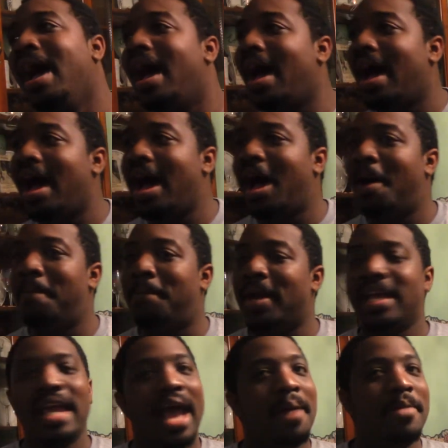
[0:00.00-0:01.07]

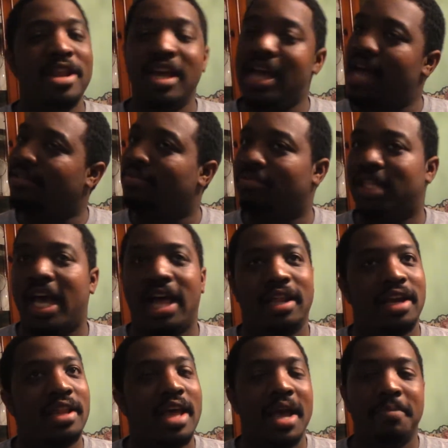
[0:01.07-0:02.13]
But yeah, man, they got some
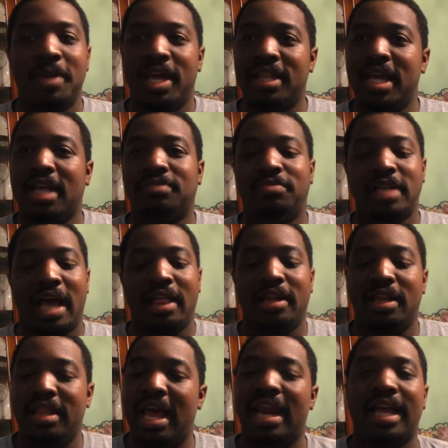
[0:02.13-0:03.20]
talent in that, man. They got some
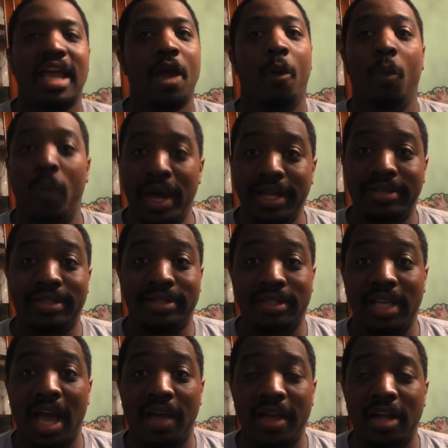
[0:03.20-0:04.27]
talent in that. I can't wait to
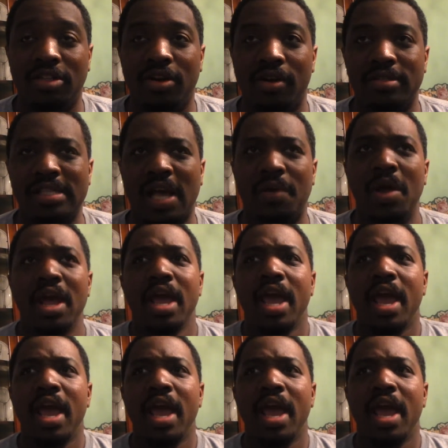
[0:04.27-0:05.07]
see how that turns out.